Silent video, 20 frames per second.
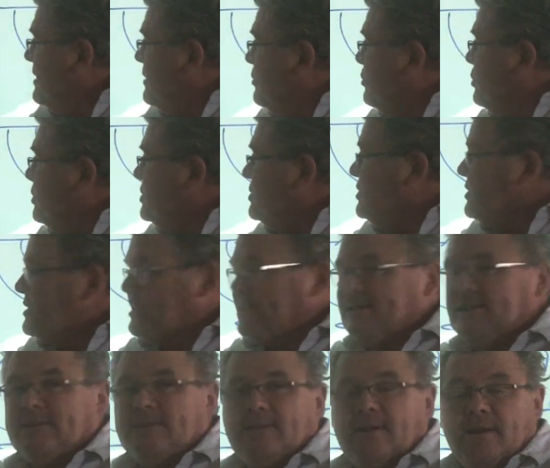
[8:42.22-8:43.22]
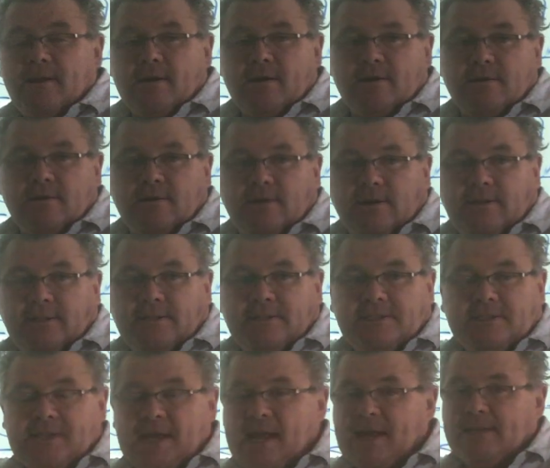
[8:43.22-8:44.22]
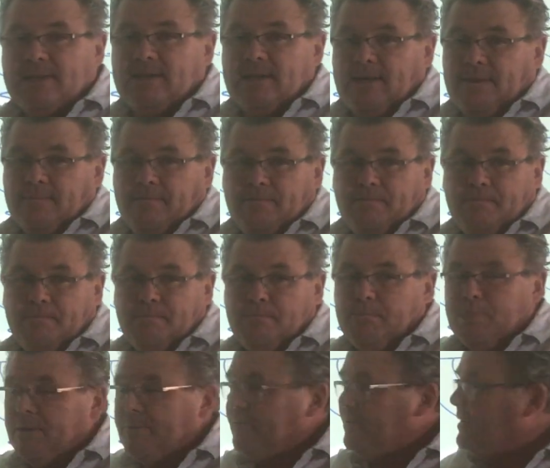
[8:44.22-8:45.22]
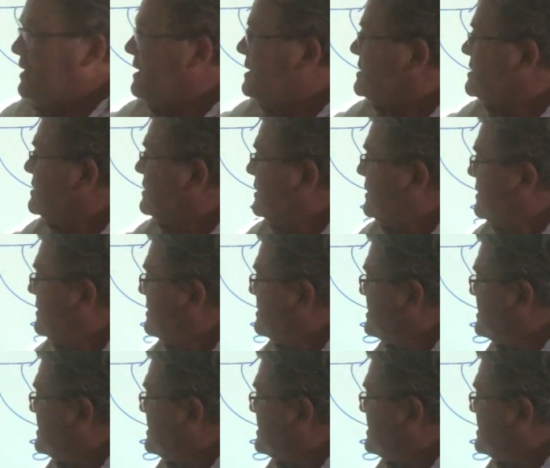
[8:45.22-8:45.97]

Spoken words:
would just sit there and stagnate. But these little